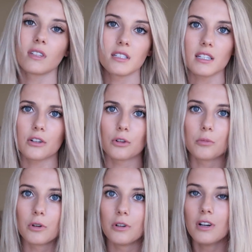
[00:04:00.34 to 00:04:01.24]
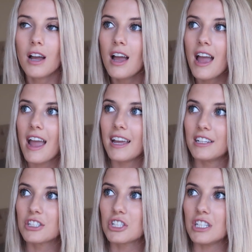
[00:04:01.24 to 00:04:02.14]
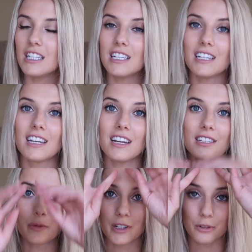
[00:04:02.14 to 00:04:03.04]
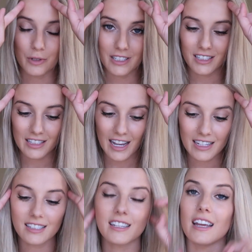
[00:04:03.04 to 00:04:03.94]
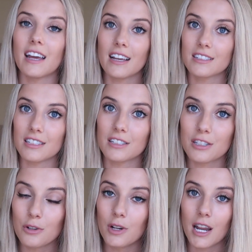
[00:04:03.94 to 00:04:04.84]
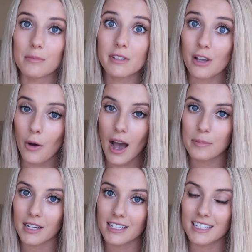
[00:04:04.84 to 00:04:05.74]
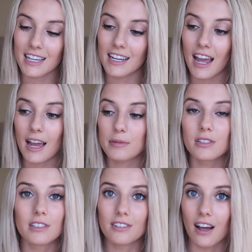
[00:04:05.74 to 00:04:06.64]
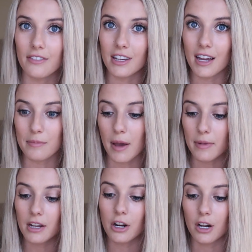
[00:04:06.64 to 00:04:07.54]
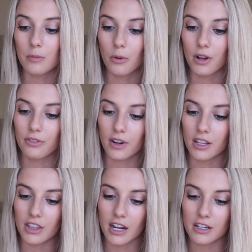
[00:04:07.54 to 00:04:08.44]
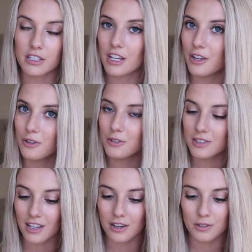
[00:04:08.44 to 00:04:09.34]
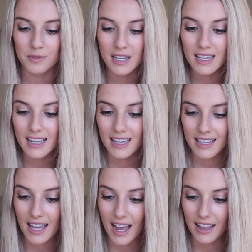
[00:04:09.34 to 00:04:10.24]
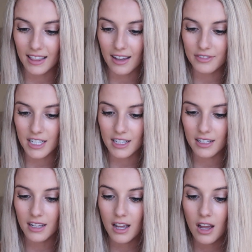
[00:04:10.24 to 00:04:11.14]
Lindsay Grubel, and she is one of the reasons I stayed at SDSU, and I'm so happy I did. I absolutely love it. I met my current boyfriend there too, so yeah, I loved it.